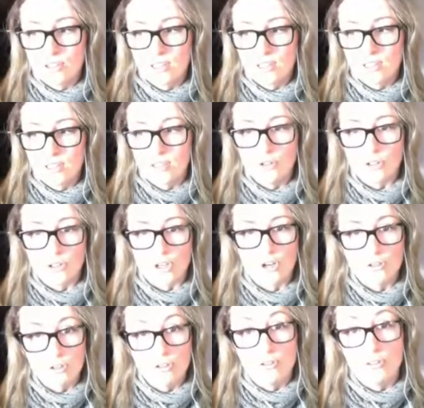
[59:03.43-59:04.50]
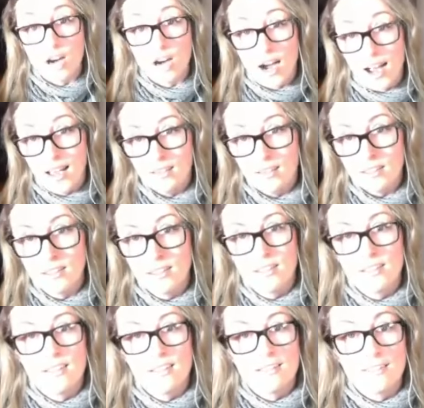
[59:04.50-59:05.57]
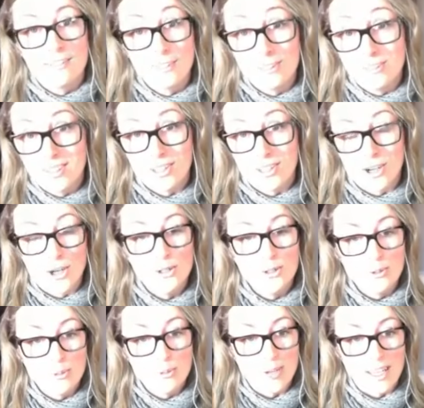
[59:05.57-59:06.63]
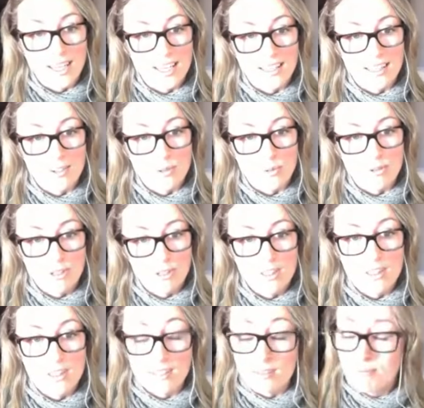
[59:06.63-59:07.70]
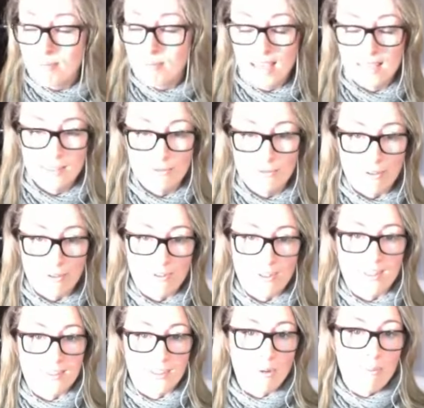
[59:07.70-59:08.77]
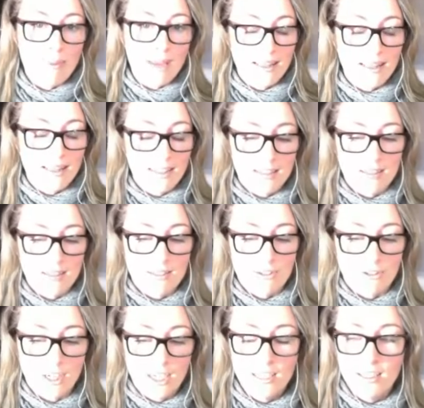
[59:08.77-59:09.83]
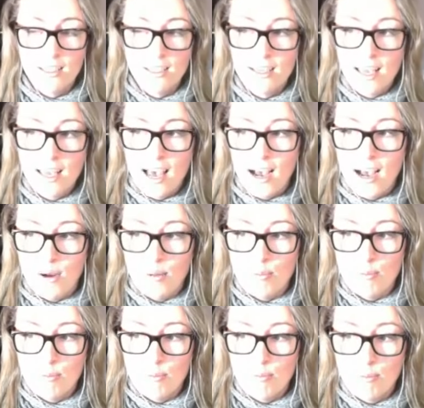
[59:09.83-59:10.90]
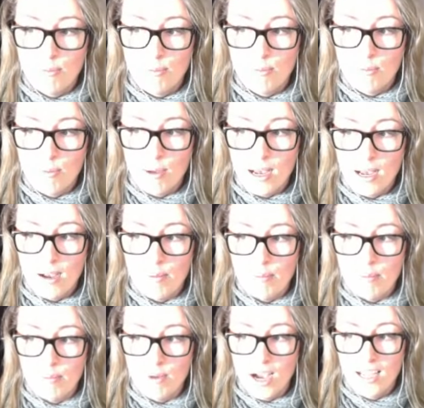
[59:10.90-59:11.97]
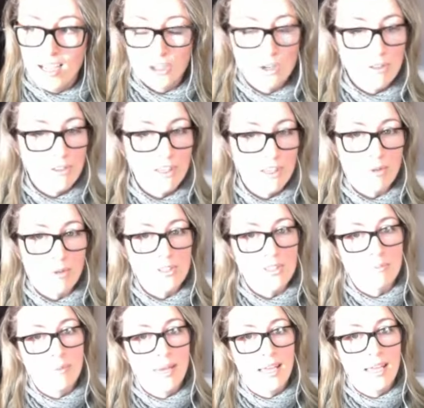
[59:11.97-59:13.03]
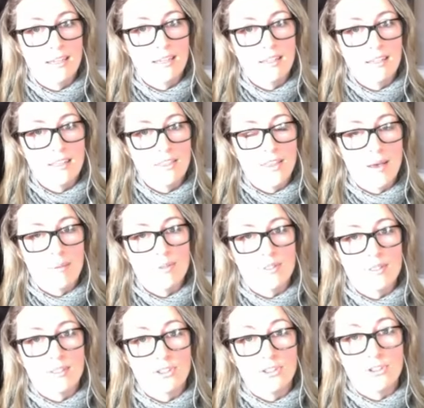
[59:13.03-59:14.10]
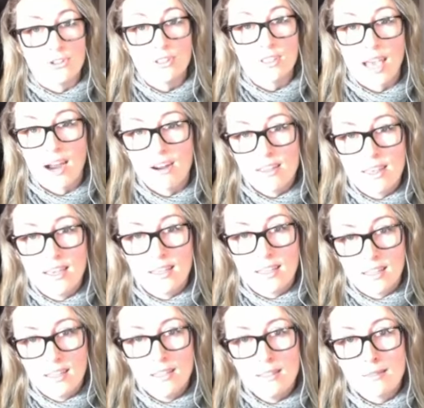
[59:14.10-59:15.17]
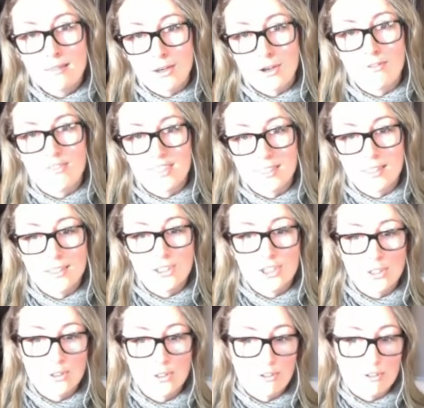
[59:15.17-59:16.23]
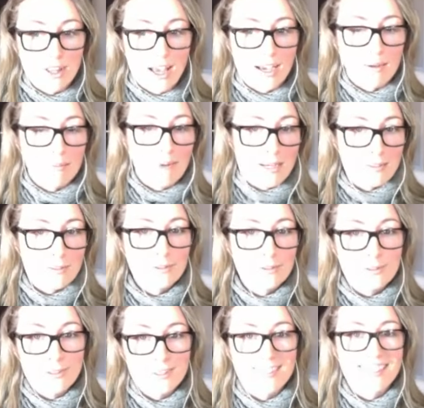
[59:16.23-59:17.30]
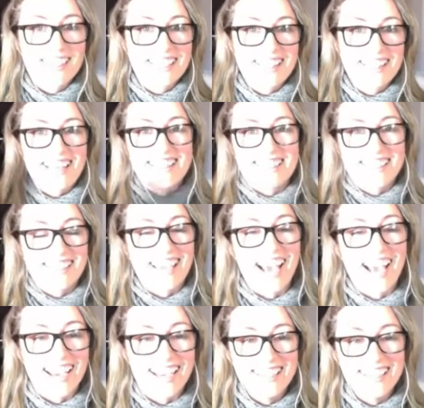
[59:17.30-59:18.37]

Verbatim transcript: usually your go-to guy, you know, where there's a massive emphasis on men in the industry. I don't think most men in that position do carry their gear, so if it's an issue of like muscles, that's okay,